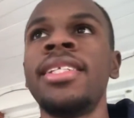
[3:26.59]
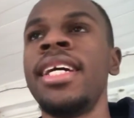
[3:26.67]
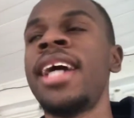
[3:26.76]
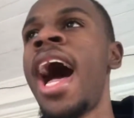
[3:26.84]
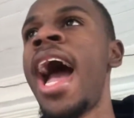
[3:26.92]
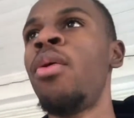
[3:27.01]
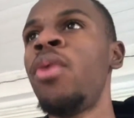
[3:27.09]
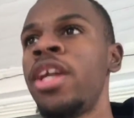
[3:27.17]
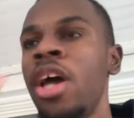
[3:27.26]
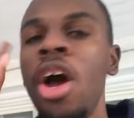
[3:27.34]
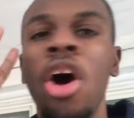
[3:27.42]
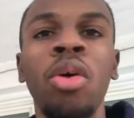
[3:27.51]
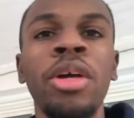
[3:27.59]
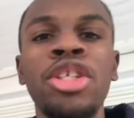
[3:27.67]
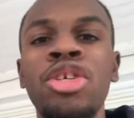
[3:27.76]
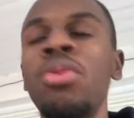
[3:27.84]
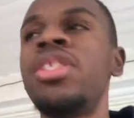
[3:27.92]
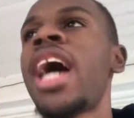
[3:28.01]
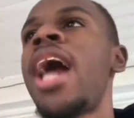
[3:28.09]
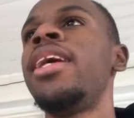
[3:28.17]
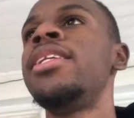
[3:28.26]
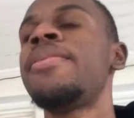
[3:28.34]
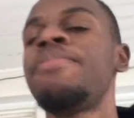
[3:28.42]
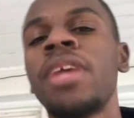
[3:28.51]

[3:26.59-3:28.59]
The guy with only 2 talents,